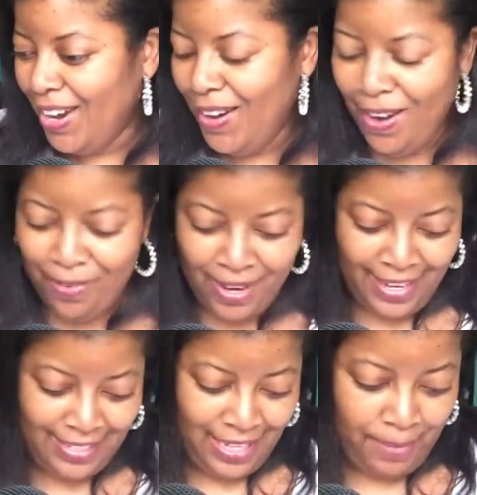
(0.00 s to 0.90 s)
All
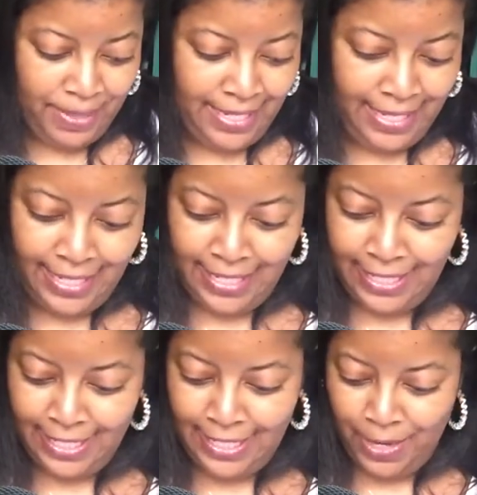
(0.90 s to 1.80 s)
right, Dominique.
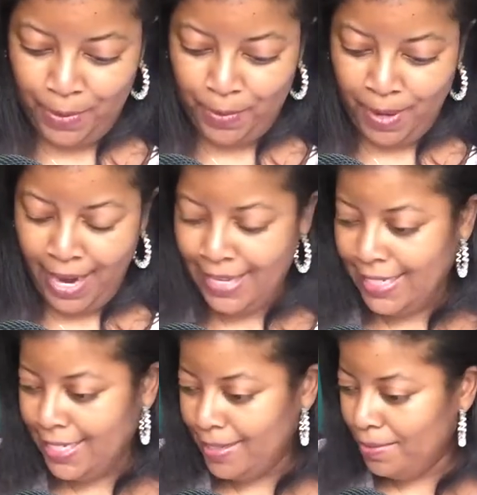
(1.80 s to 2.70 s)
So I
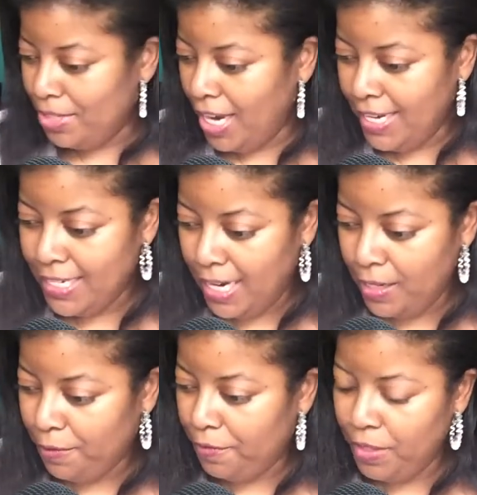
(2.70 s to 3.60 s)
jotted
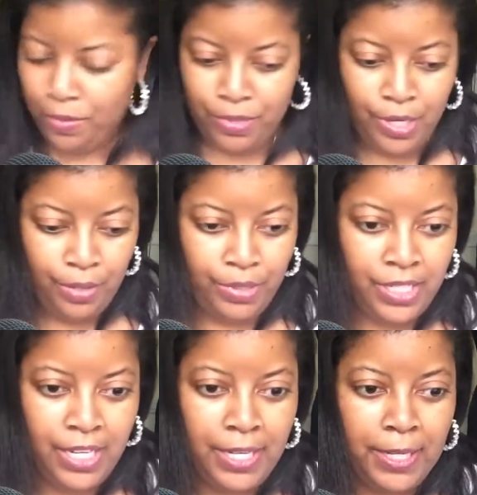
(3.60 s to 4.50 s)
down a few
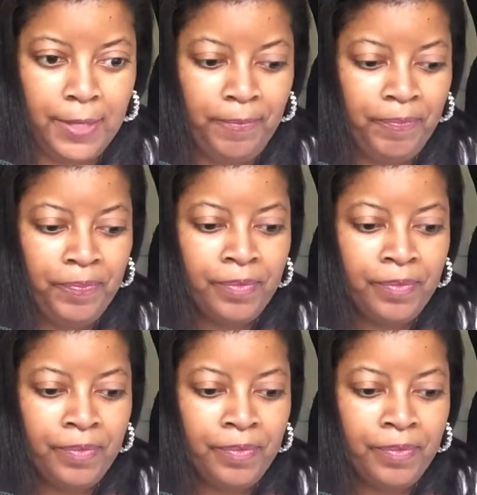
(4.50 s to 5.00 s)
notes here,